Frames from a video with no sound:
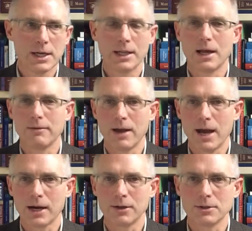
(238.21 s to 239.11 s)
a lot of
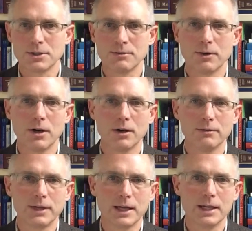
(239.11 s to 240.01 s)
actors
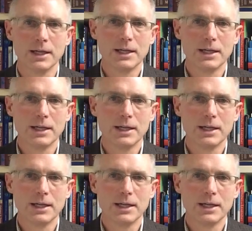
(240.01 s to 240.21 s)
involved, and